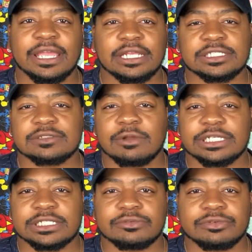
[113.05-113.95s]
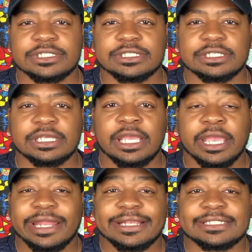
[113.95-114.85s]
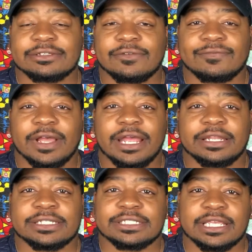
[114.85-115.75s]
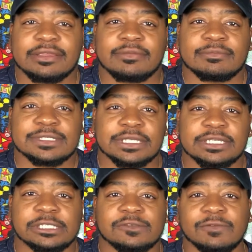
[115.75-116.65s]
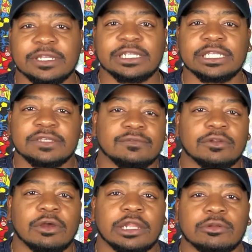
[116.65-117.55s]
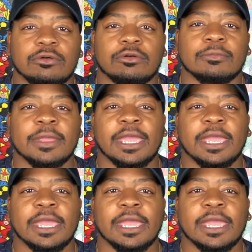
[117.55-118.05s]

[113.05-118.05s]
I just watched it recently, and I still find the same scenes funny, even though I know them.